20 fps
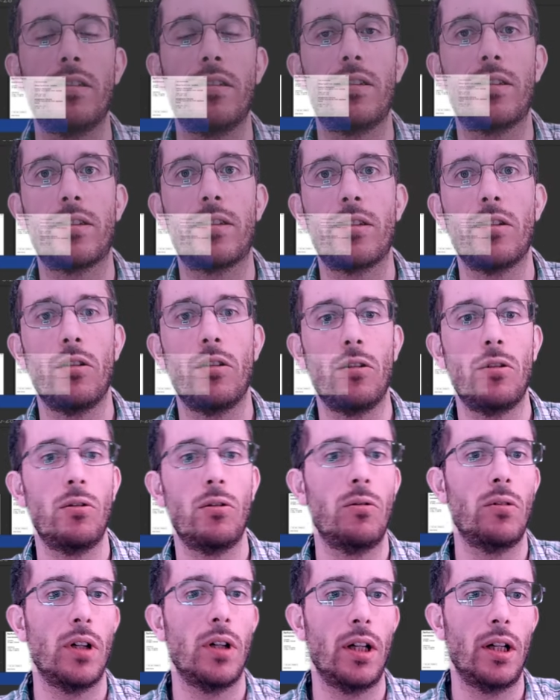
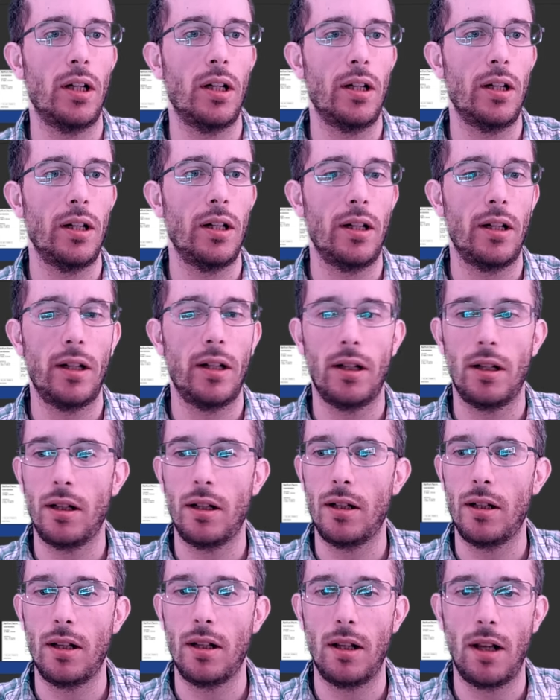so uh,
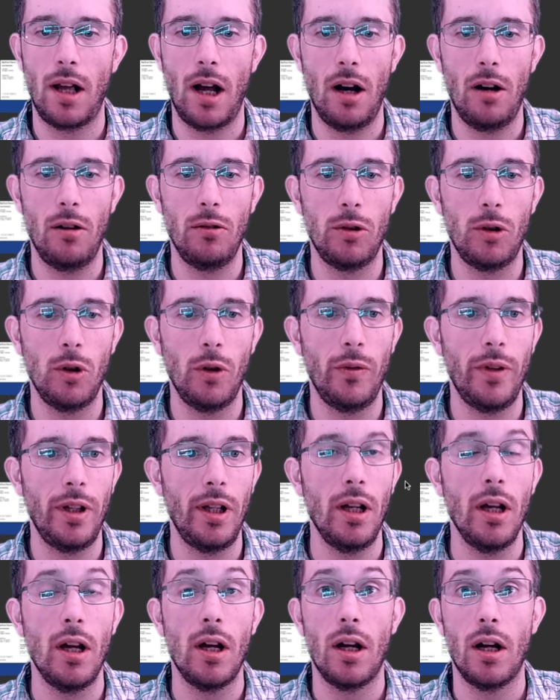how do
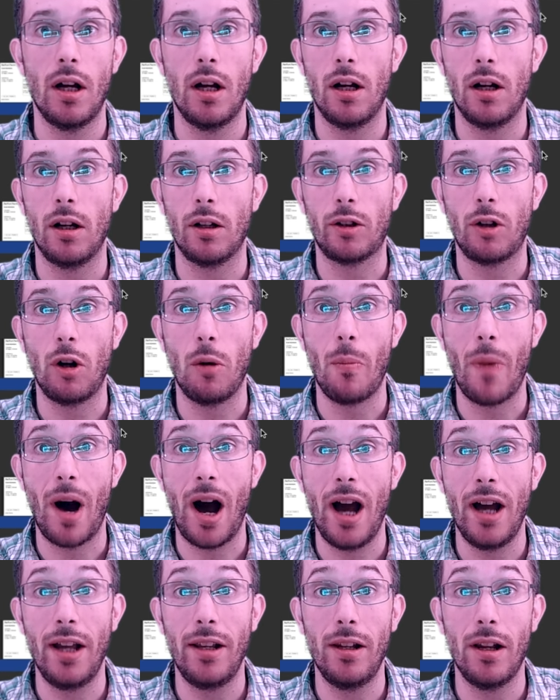we uh,
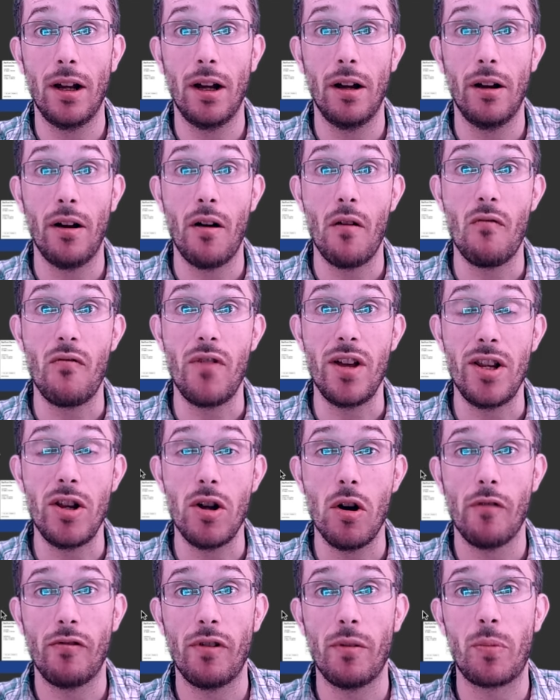combine a
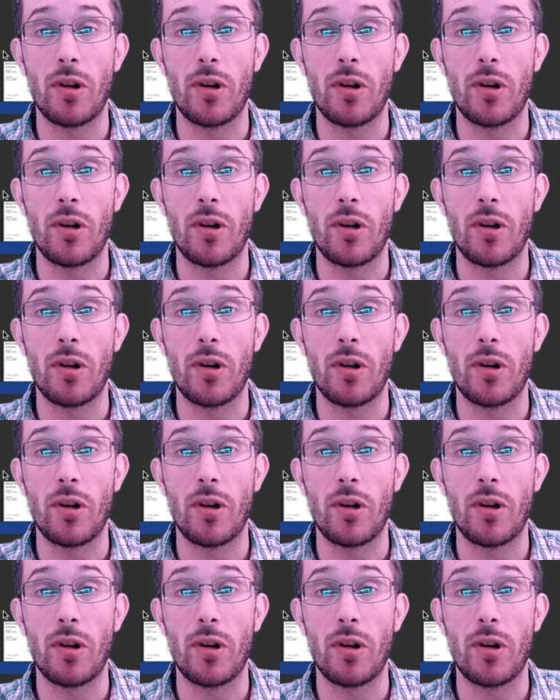video of a